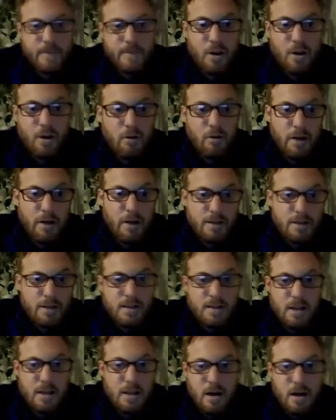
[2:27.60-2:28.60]
All right,
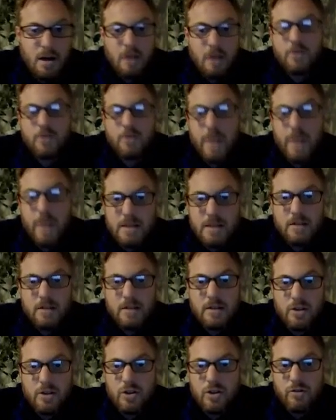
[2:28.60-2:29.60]
cardiovascular
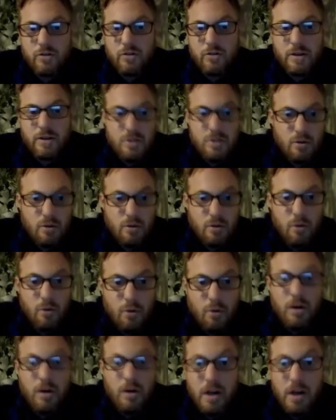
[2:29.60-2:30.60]
endurance
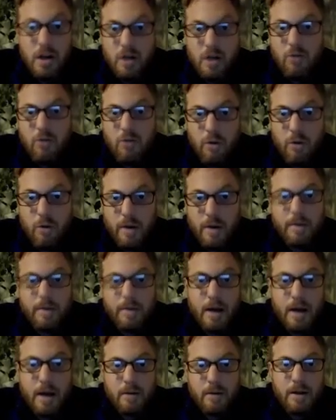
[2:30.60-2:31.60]
or aerobic
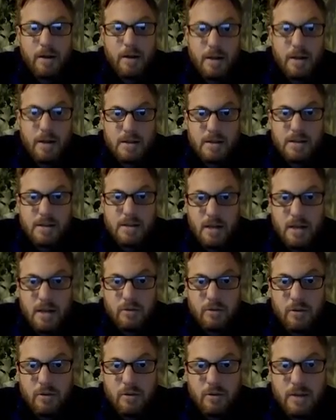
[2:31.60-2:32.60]
power, as it's now
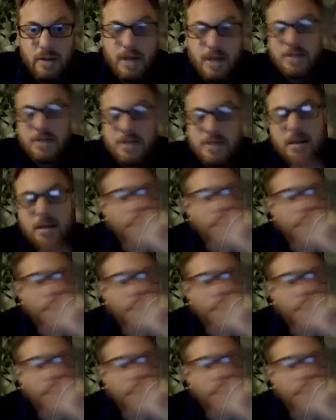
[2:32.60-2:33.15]
known as.